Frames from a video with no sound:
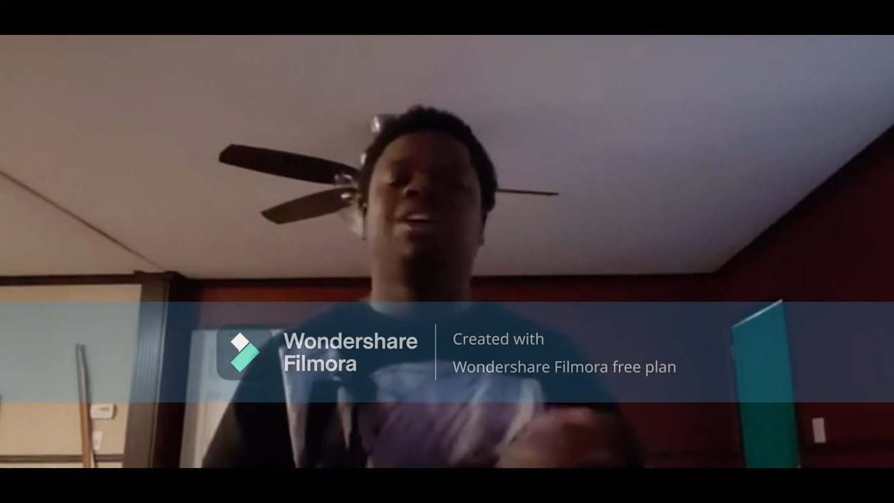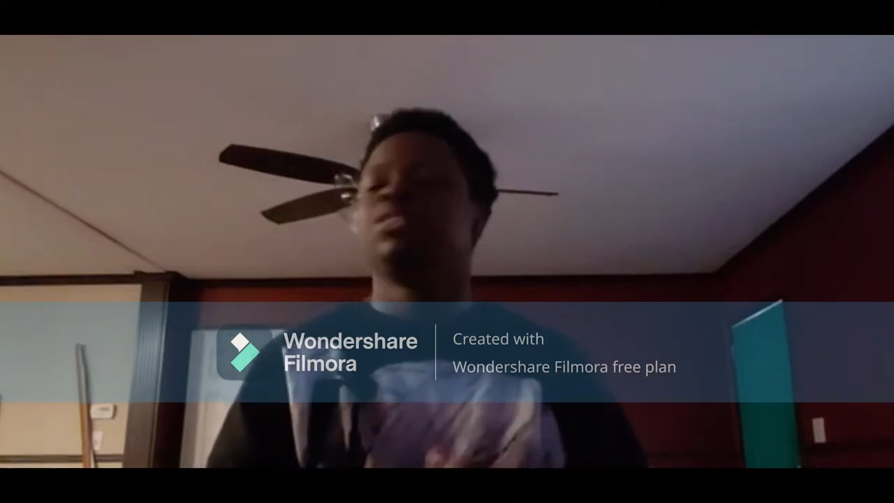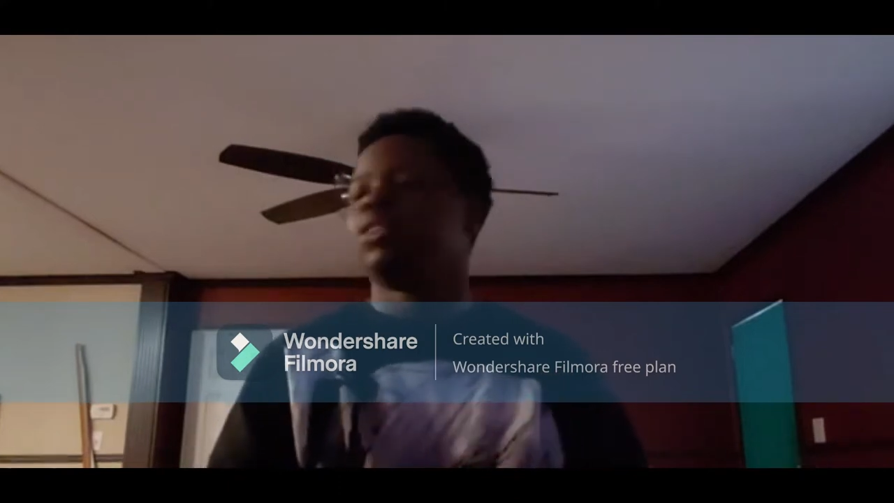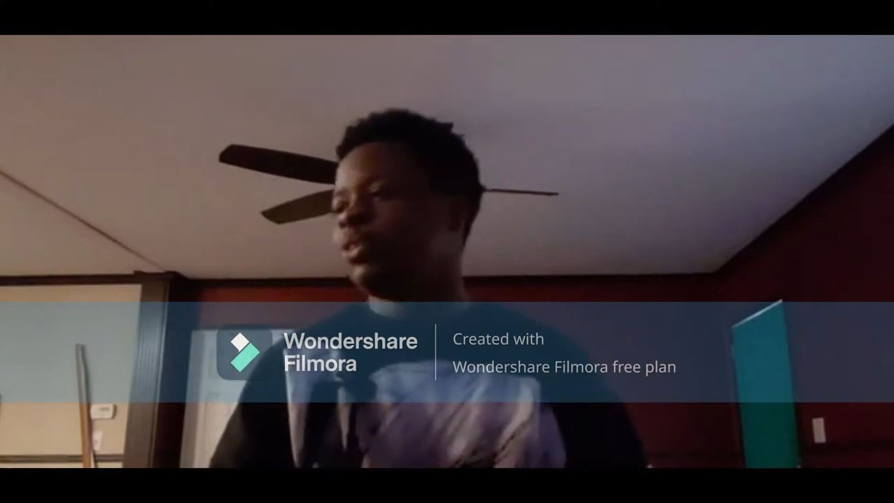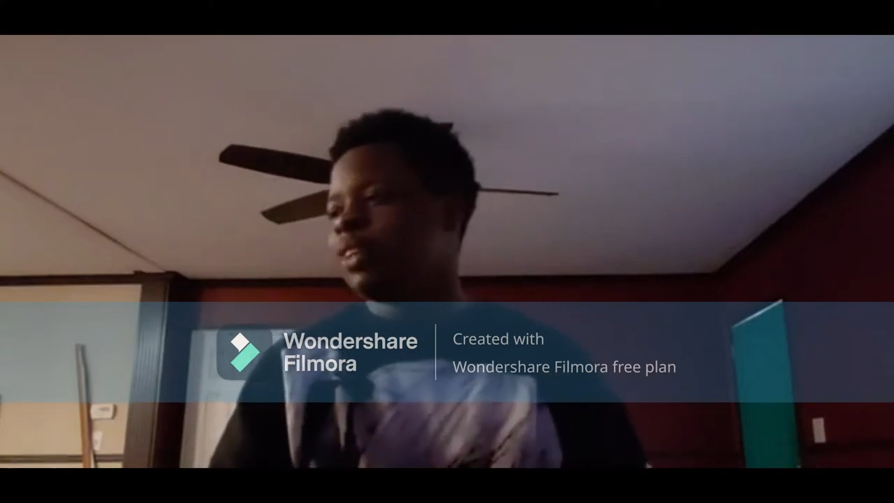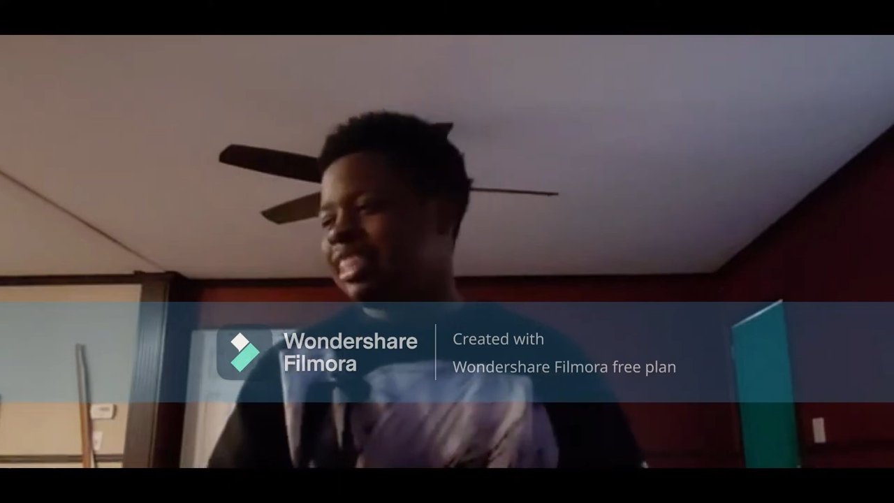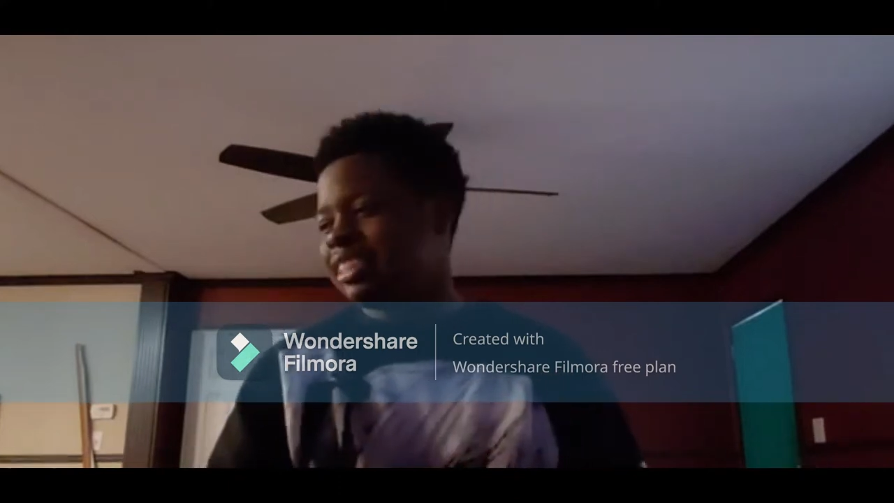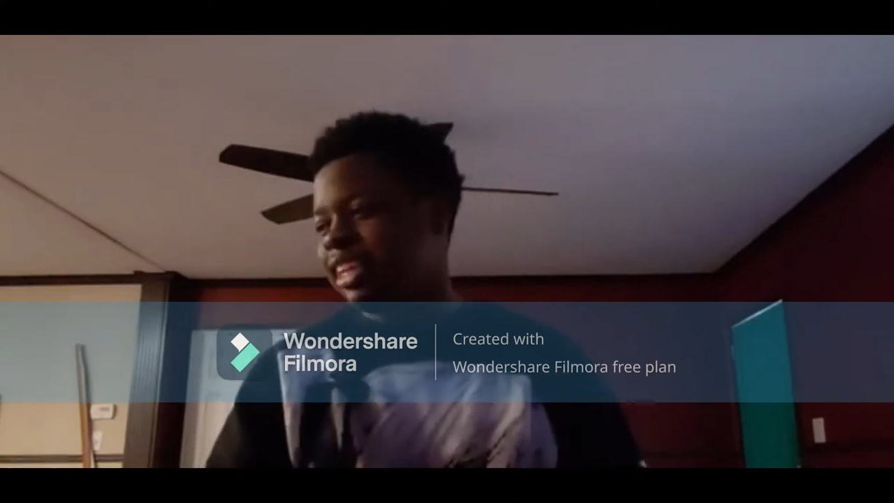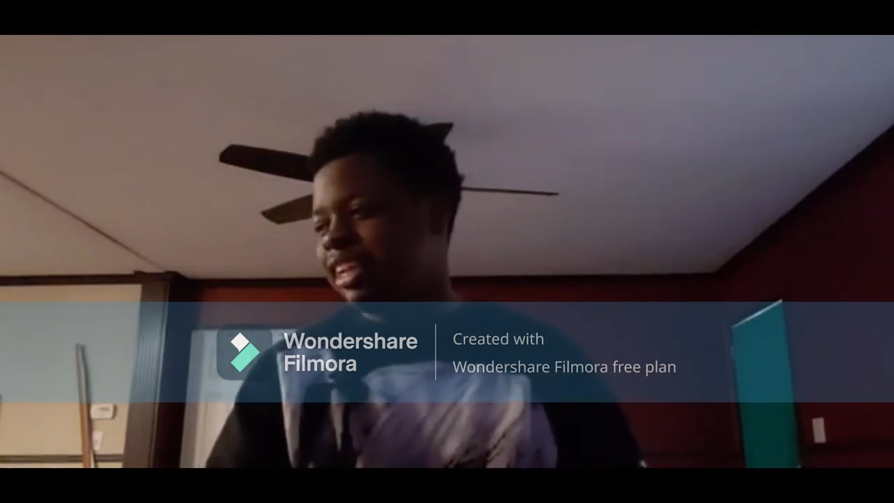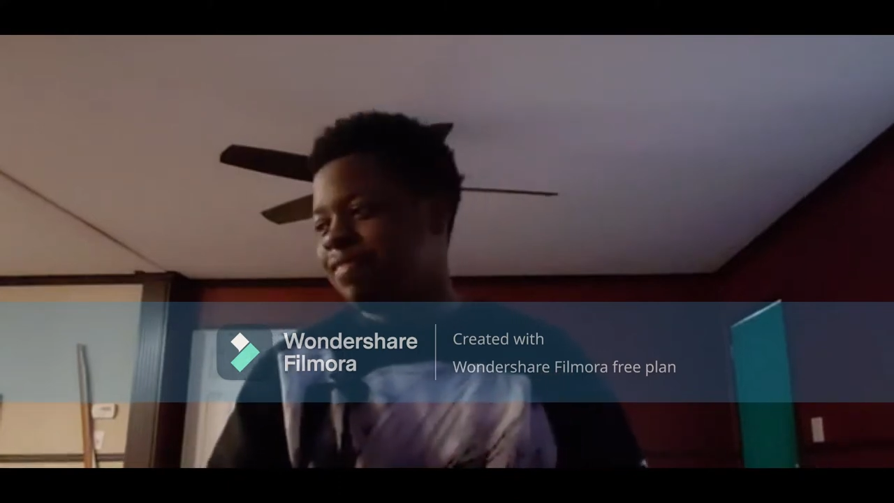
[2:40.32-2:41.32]
don't know what I
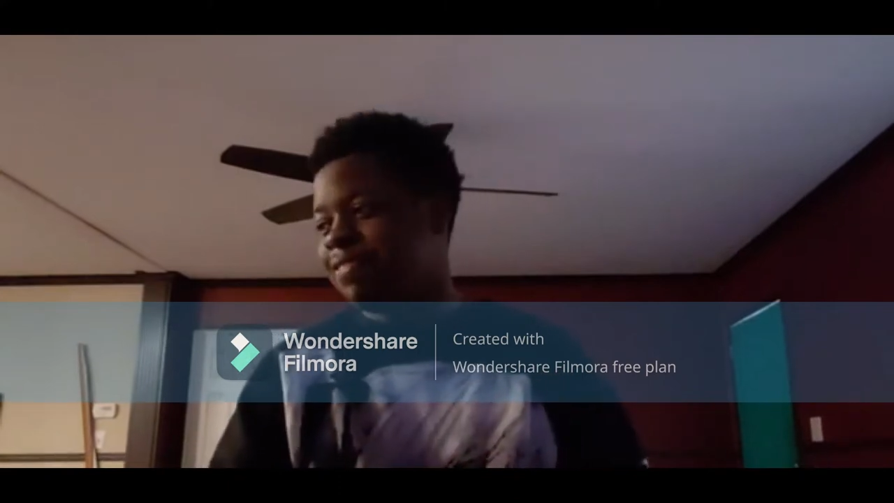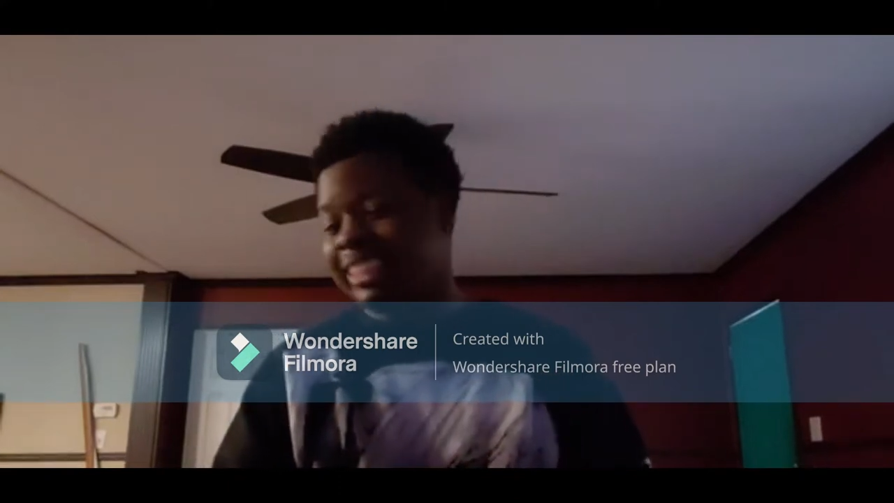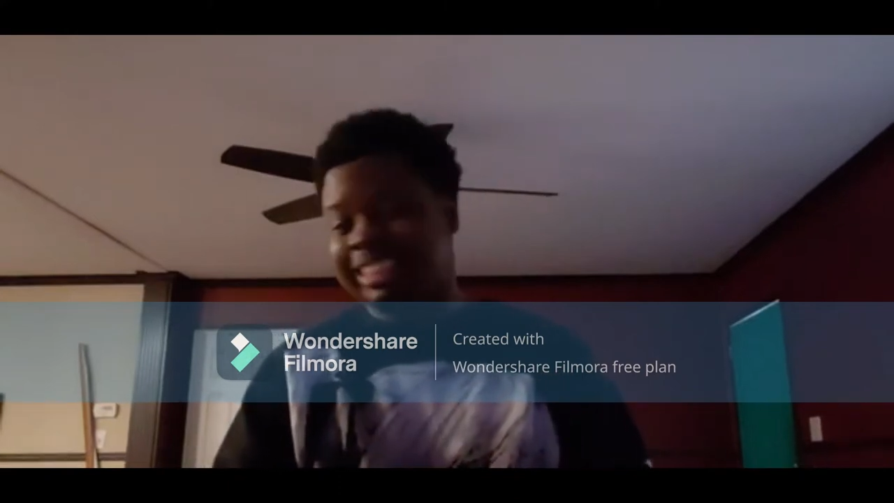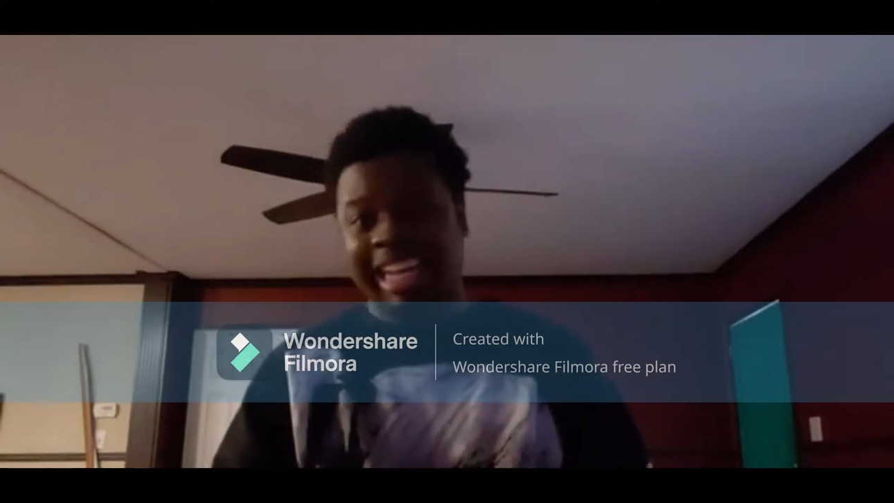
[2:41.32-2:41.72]
say, affect